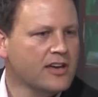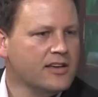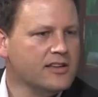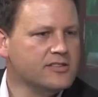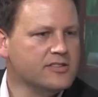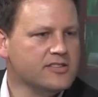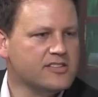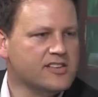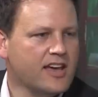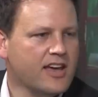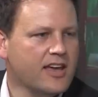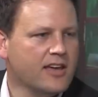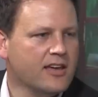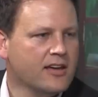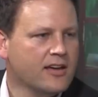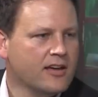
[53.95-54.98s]
is to
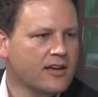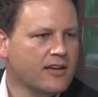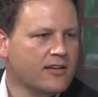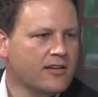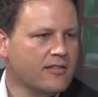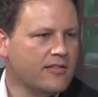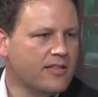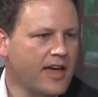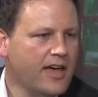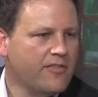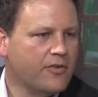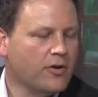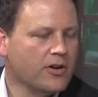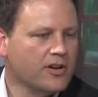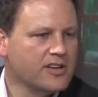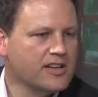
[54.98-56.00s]
say, they've
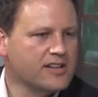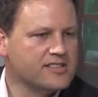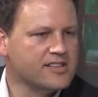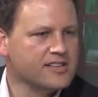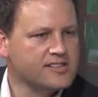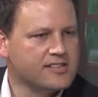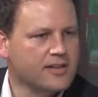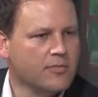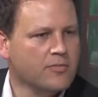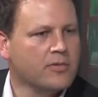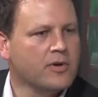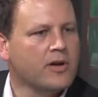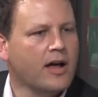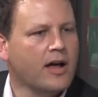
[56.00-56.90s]
got a system